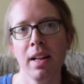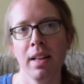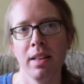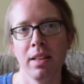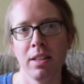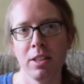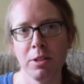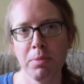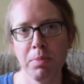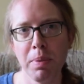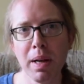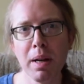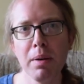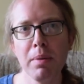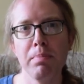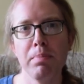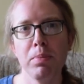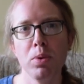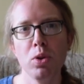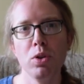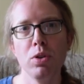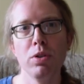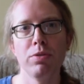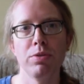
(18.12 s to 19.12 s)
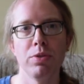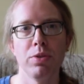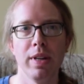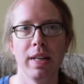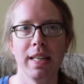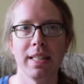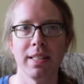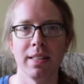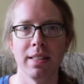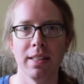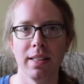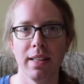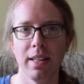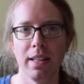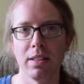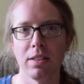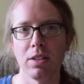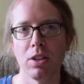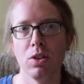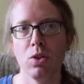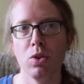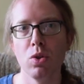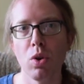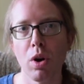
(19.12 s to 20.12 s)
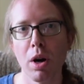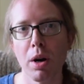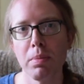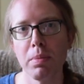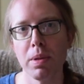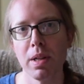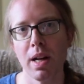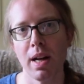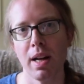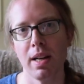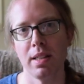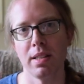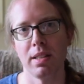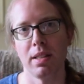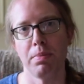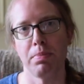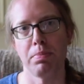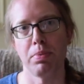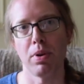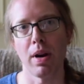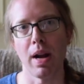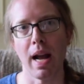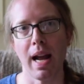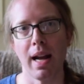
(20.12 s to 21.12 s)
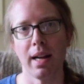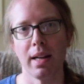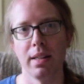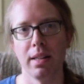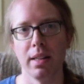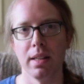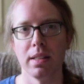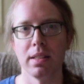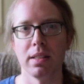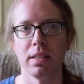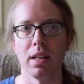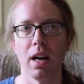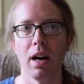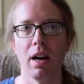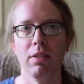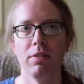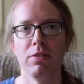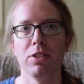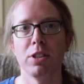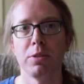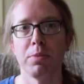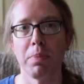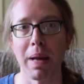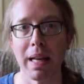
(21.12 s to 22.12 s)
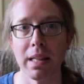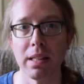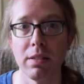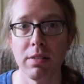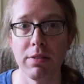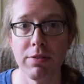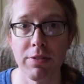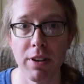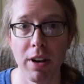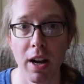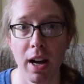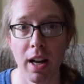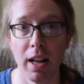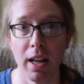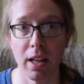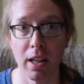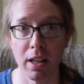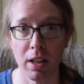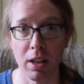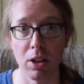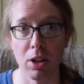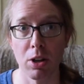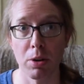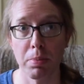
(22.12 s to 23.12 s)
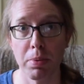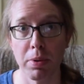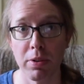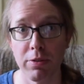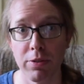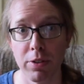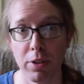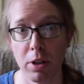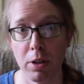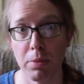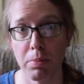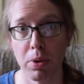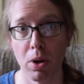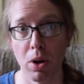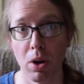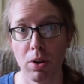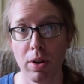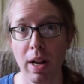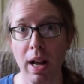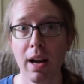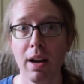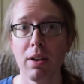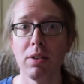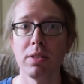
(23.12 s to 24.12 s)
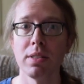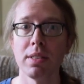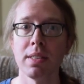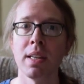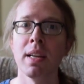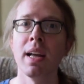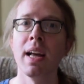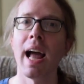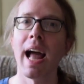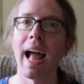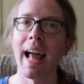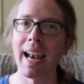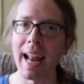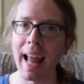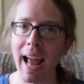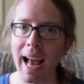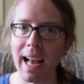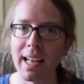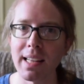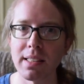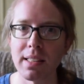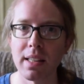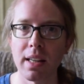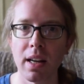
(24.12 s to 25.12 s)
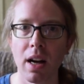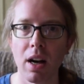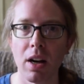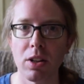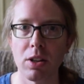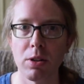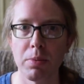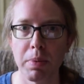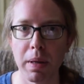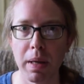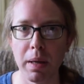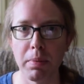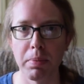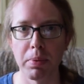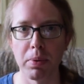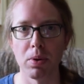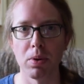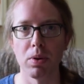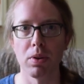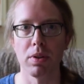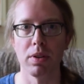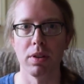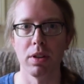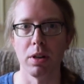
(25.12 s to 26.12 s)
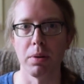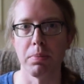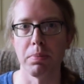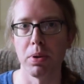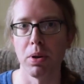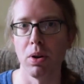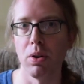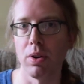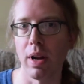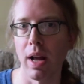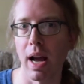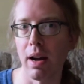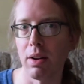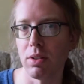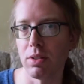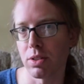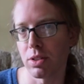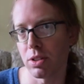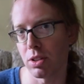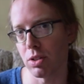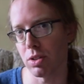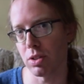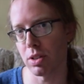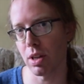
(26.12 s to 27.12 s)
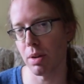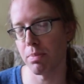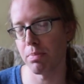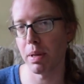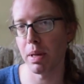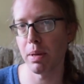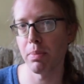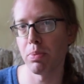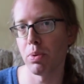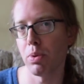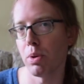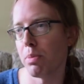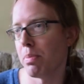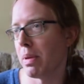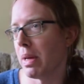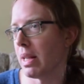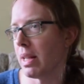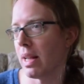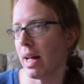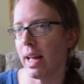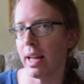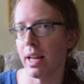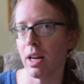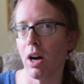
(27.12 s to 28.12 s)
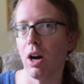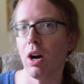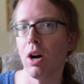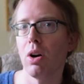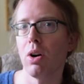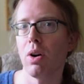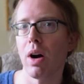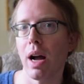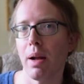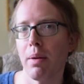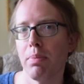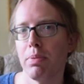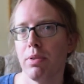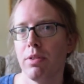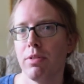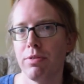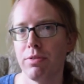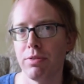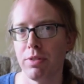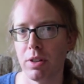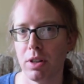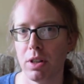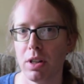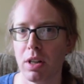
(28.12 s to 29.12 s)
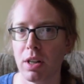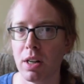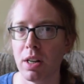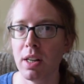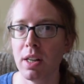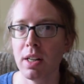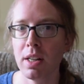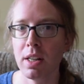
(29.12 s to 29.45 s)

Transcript: There's been a move recently to normalize the practice of specifying your preferred pronouns and asking other people their pronouns. So some people will be like, oh, I prefer